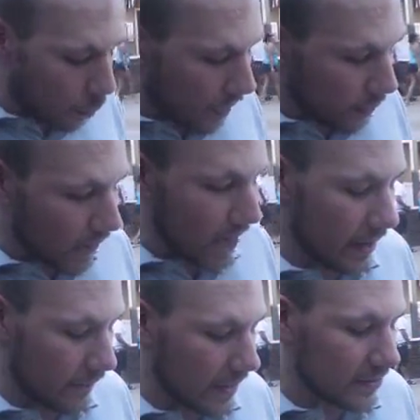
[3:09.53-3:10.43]
one way
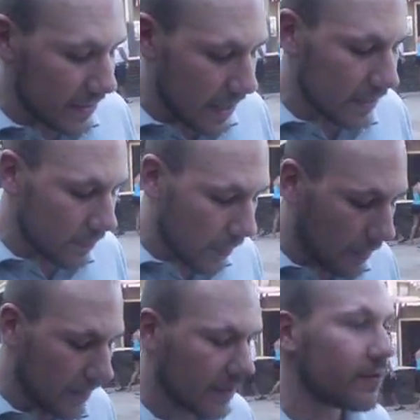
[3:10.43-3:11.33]
of educating the
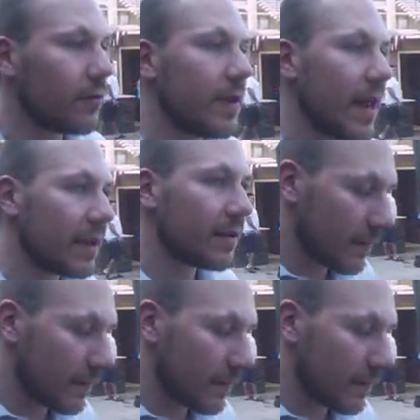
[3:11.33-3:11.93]
public to the negative